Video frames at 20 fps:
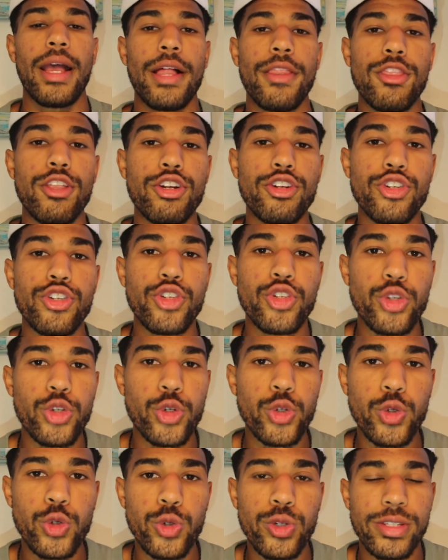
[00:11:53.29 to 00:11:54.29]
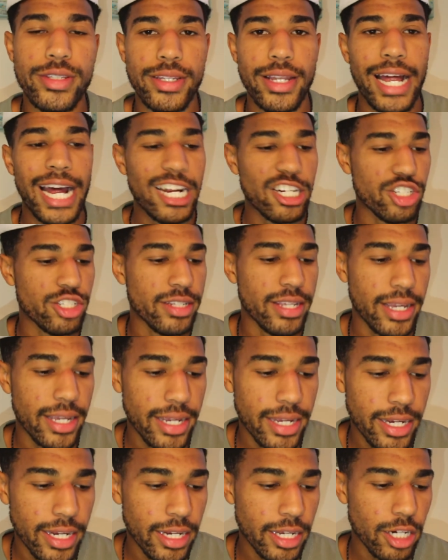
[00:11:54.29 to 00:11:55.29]
And the nude slash
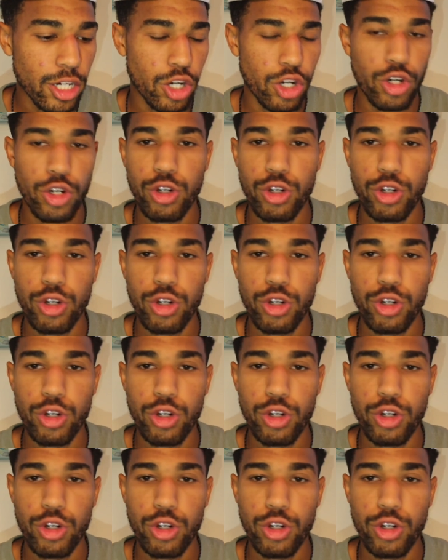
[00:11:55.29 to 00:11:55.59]
tan,